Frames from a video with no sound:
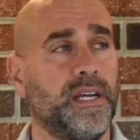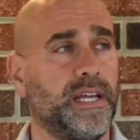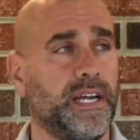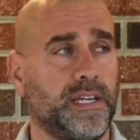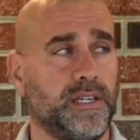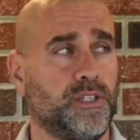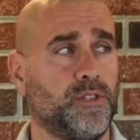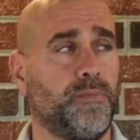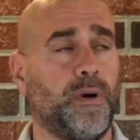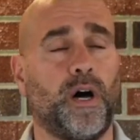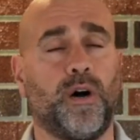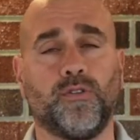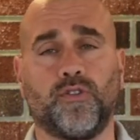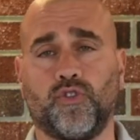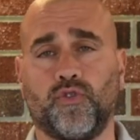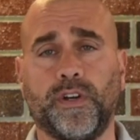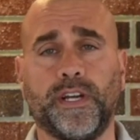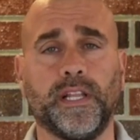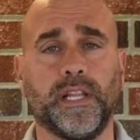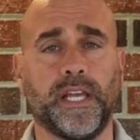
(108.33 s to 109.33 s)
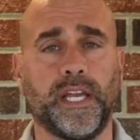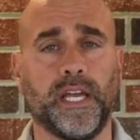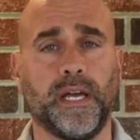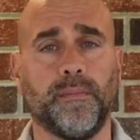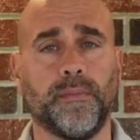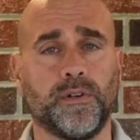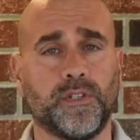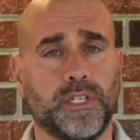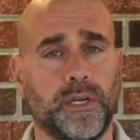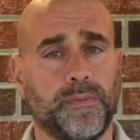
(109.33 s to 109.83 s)
like a small tree
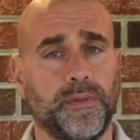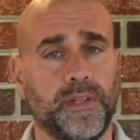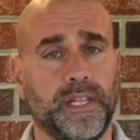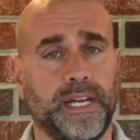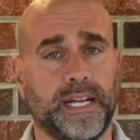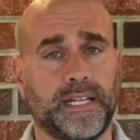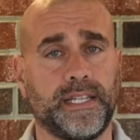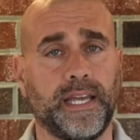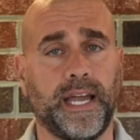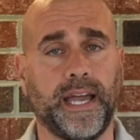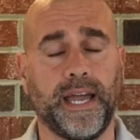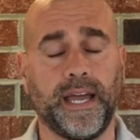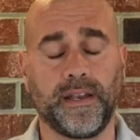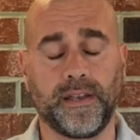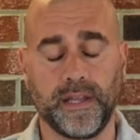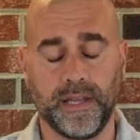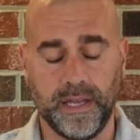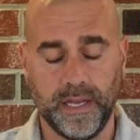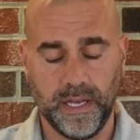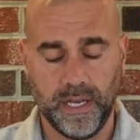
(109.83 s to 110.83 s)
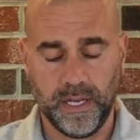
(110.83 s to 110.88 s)
limb or something like that.